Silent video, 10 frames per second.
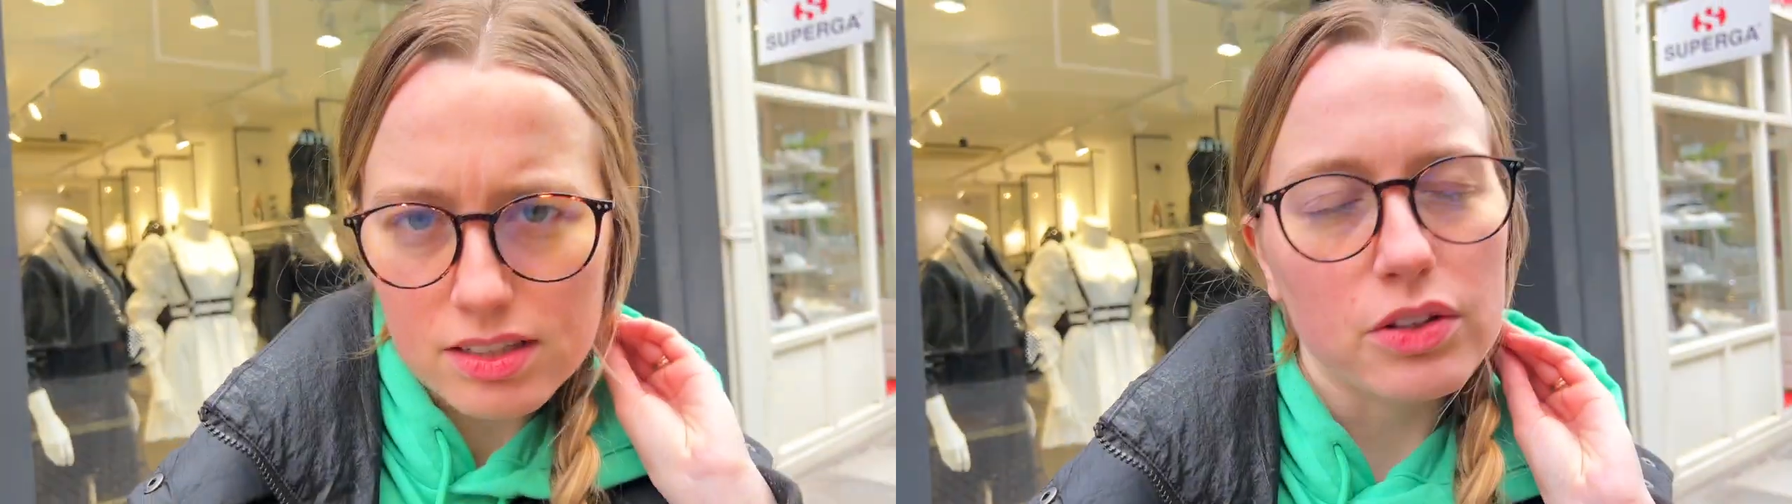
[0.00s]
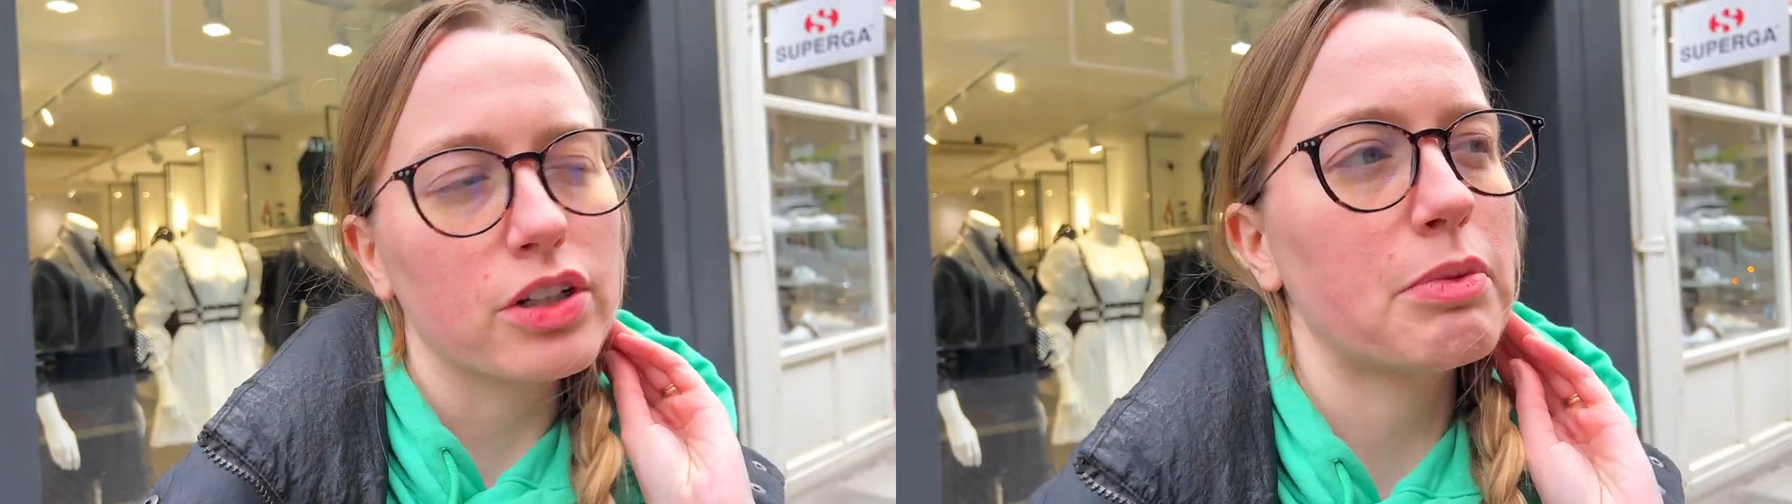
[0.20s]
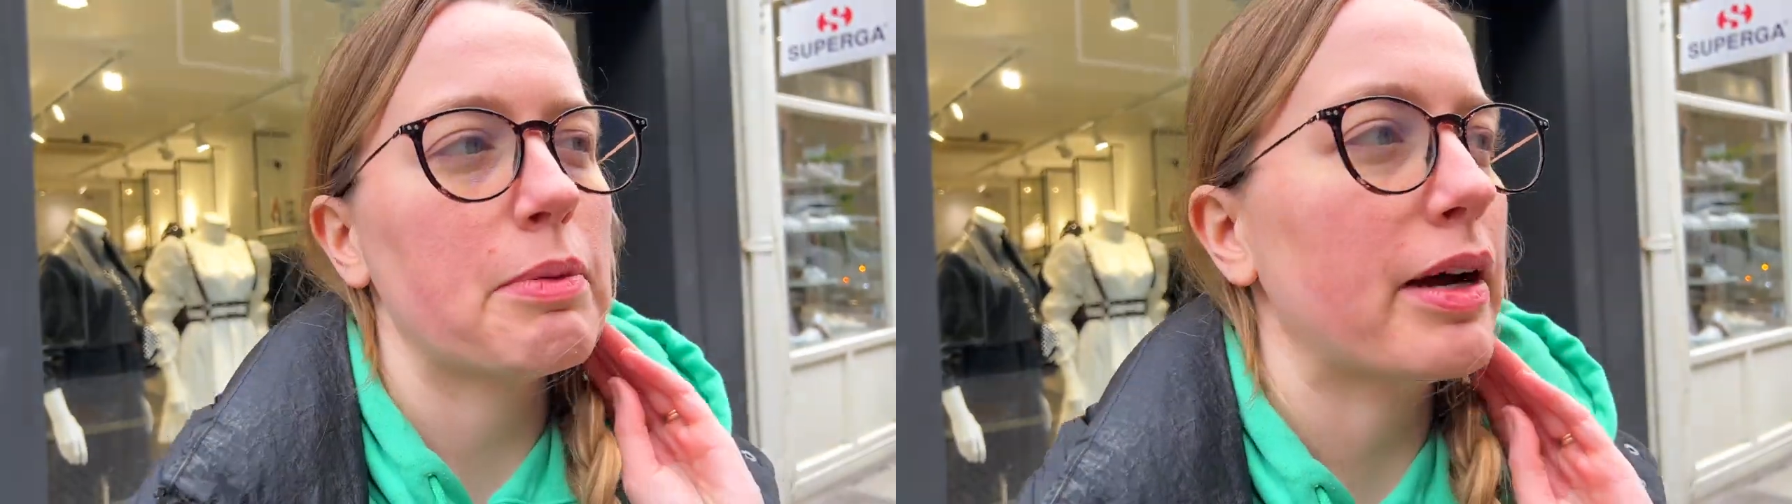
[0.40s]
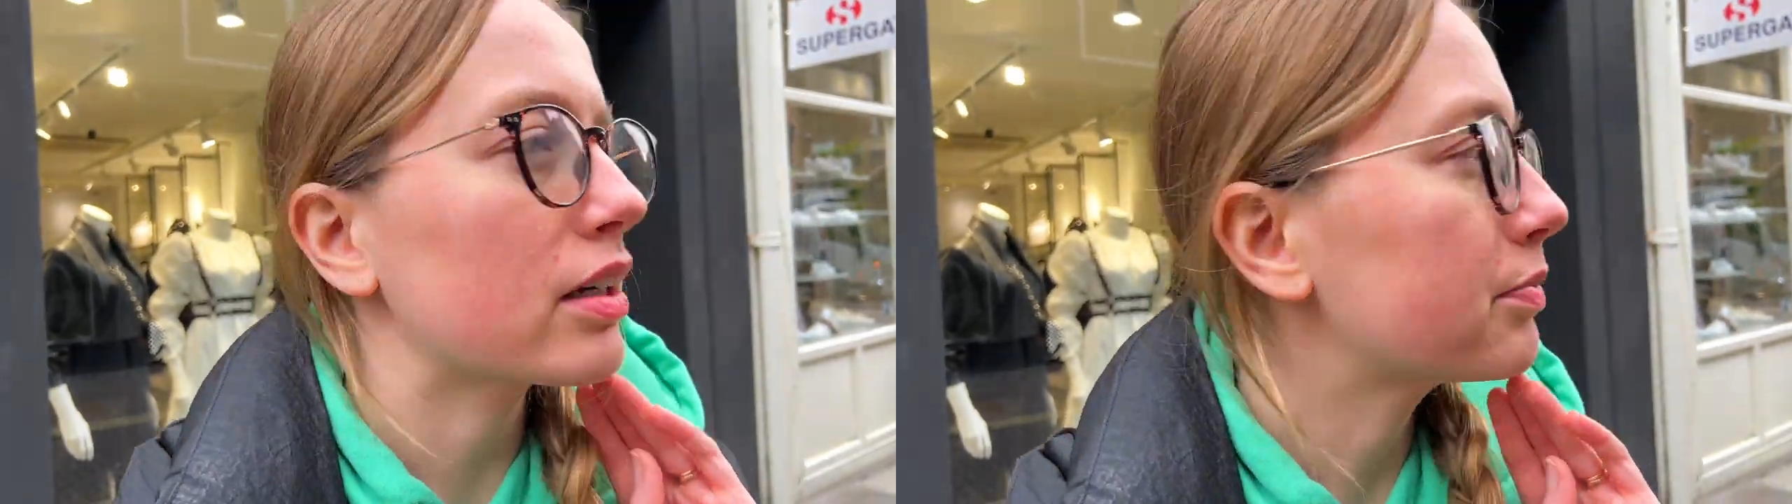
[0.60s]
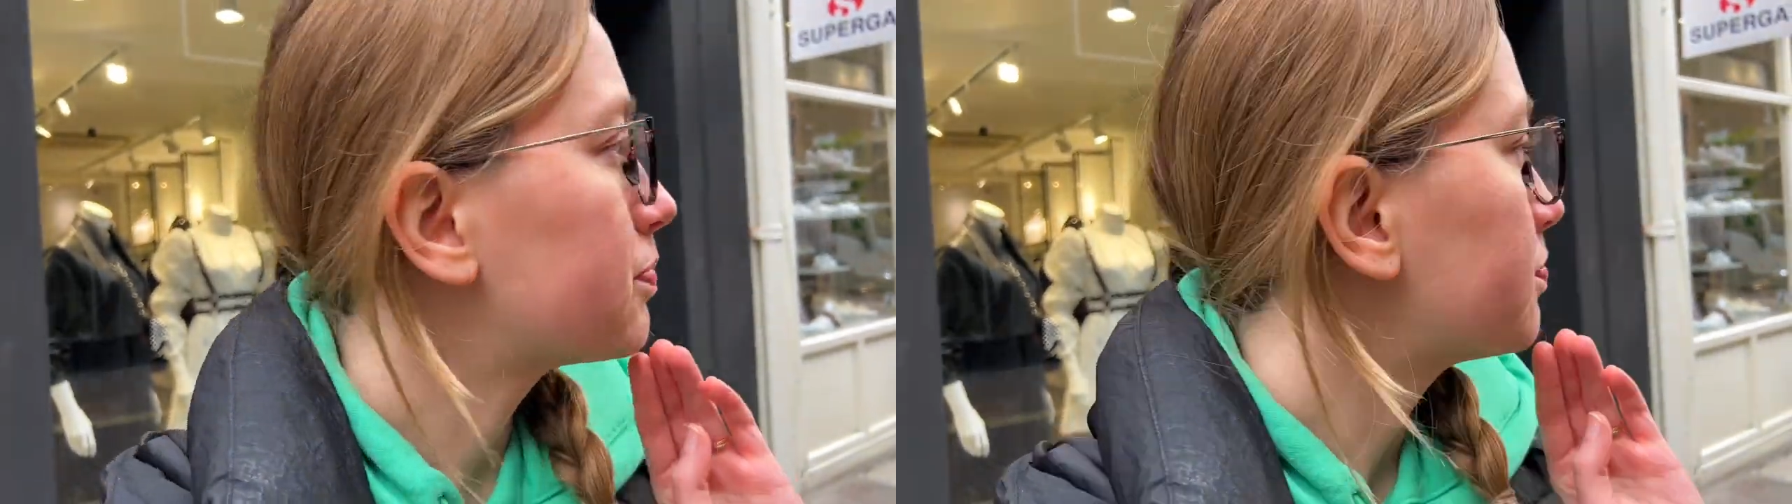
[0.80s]
Oh, they're in my bag.
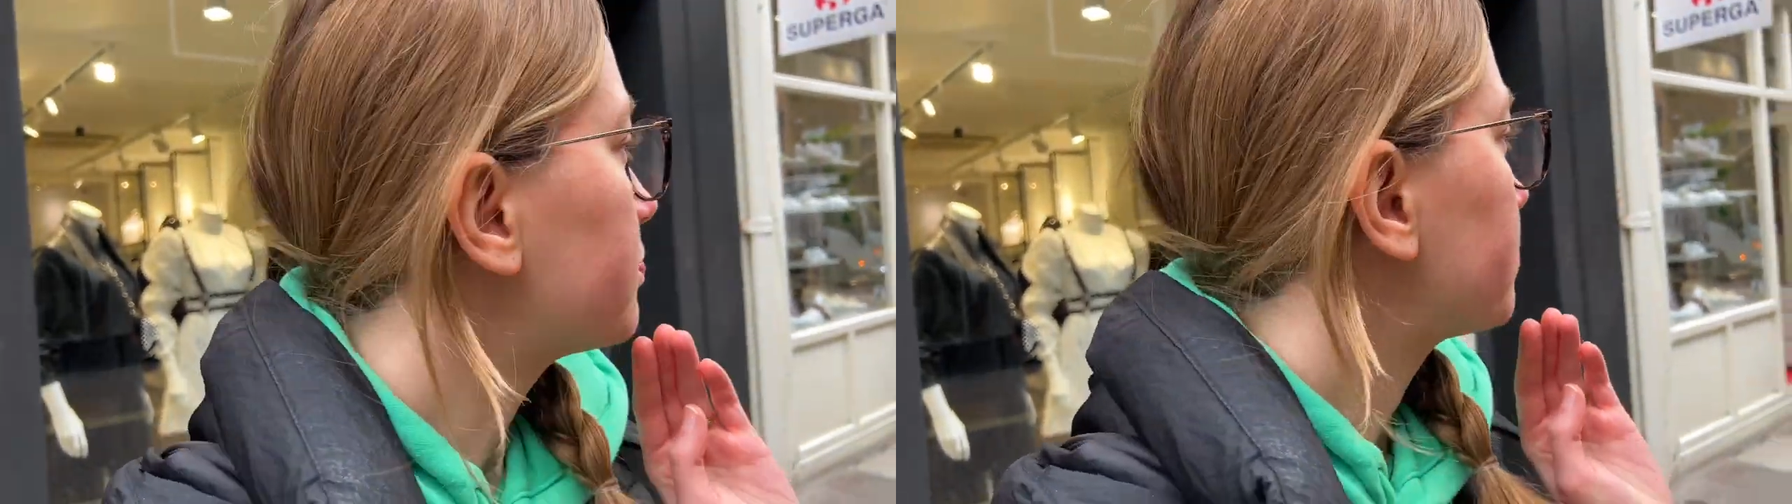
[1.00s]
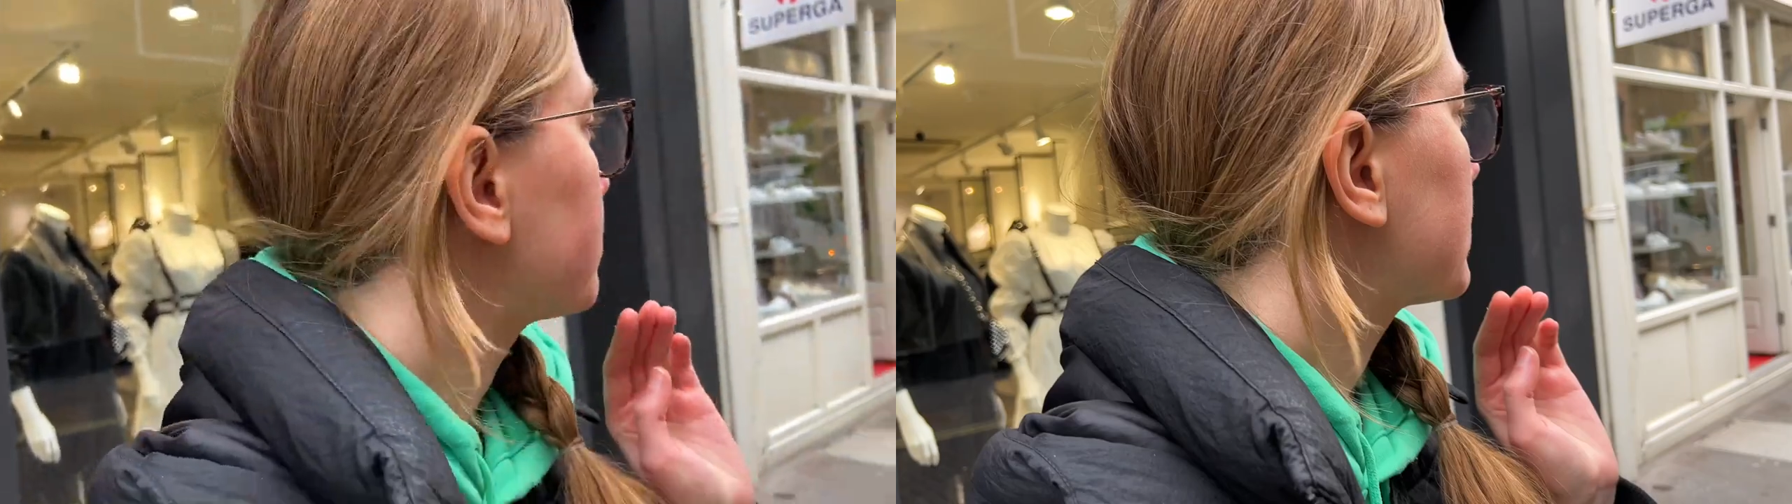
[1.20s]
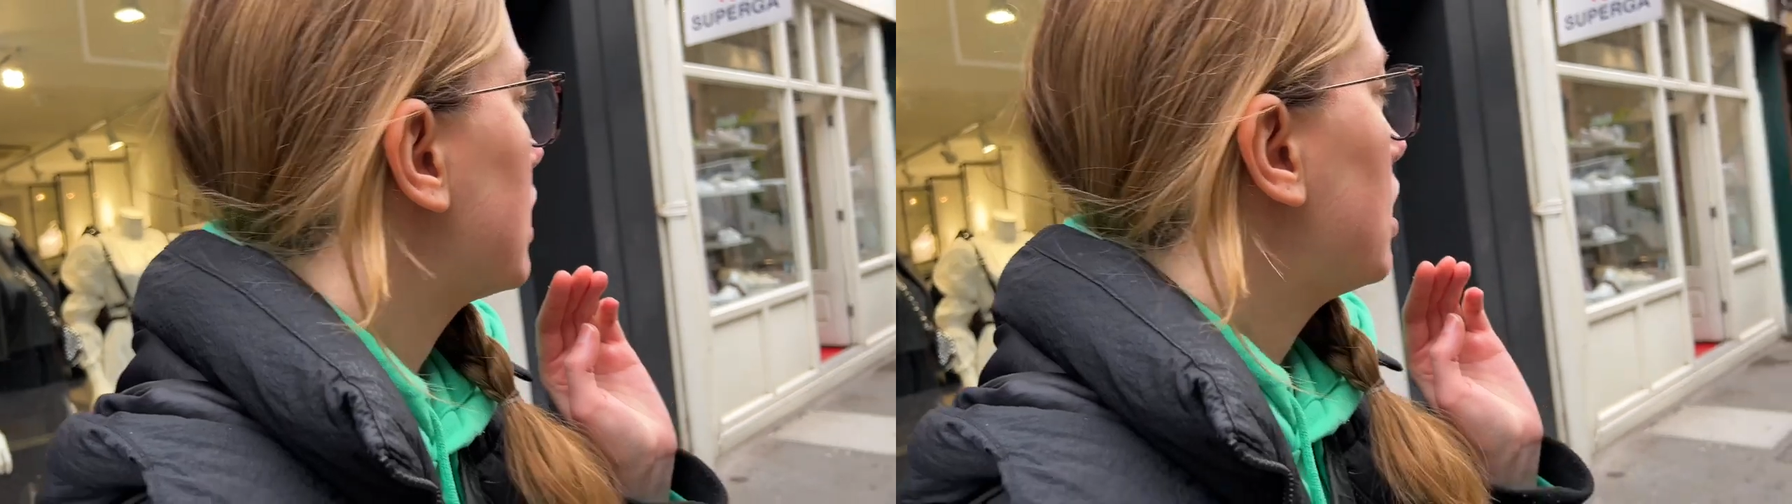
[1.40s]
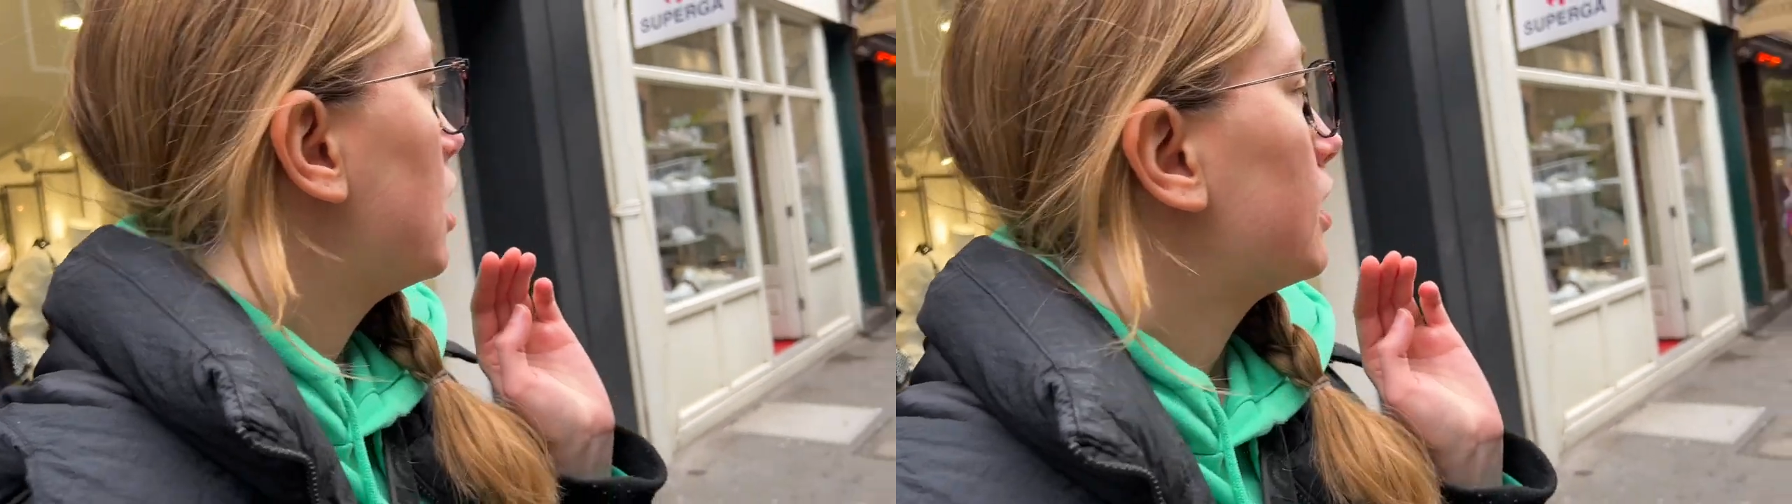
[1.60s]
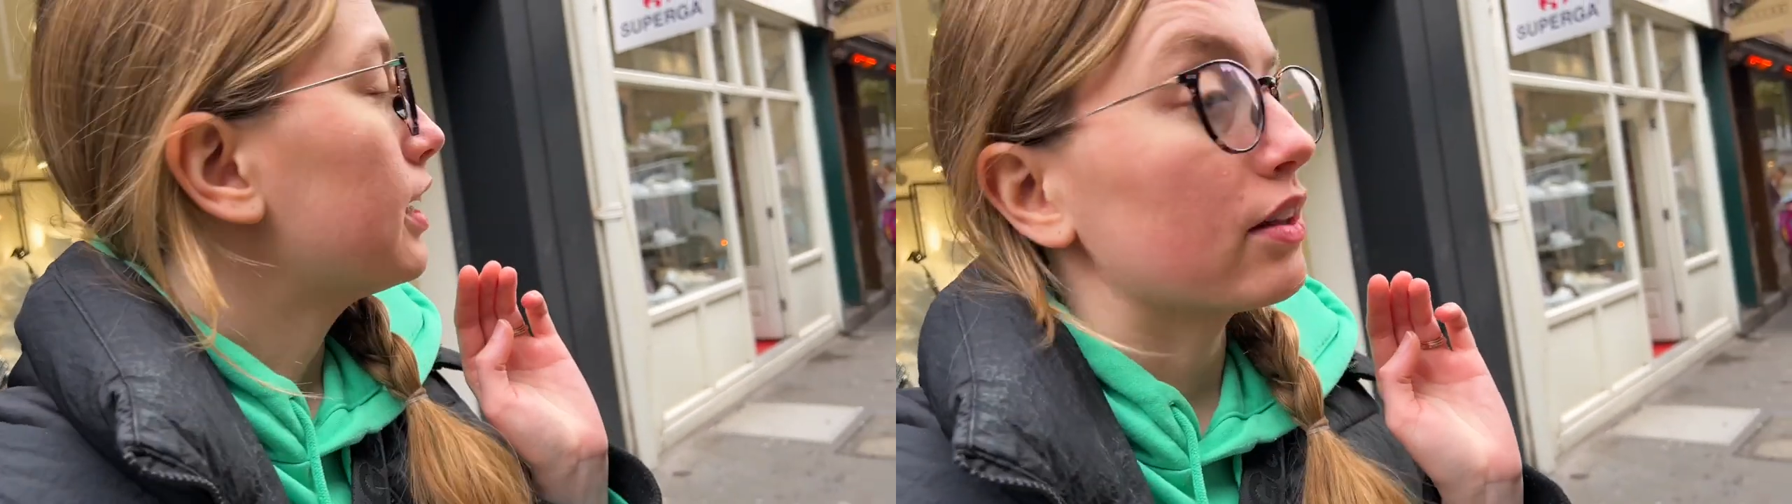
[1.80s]
Yeah,